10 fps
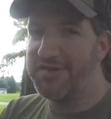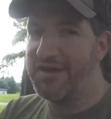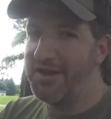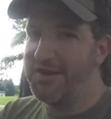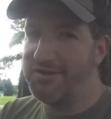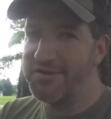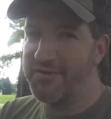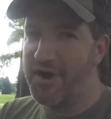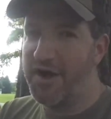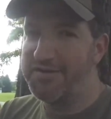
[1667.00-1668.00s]
sitting in this
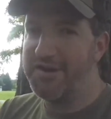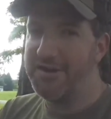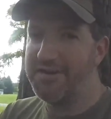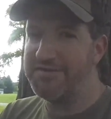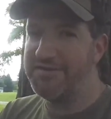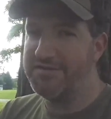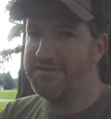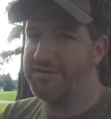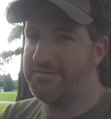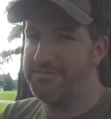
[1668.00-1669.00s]
for hunting, this
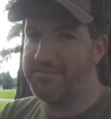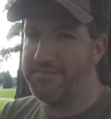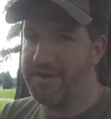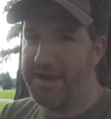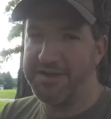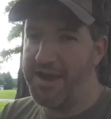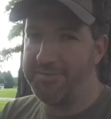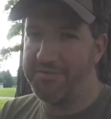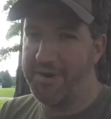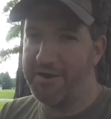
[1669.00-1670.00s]
is 10
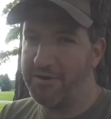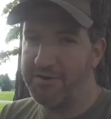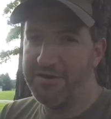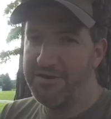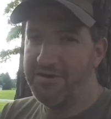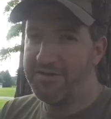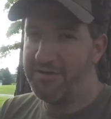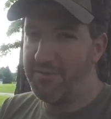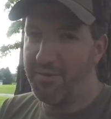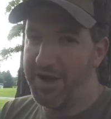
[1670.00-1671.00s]
times better
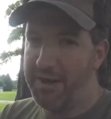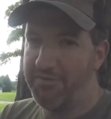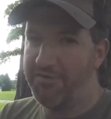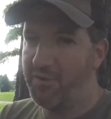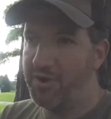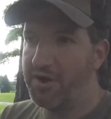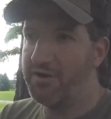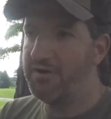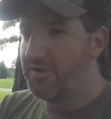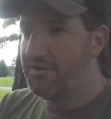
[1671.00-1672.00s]
than what we had before.
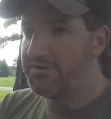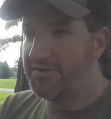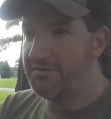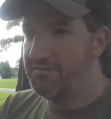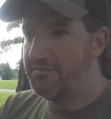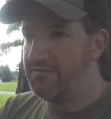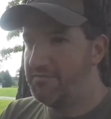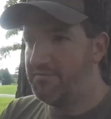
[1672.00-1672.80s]
So,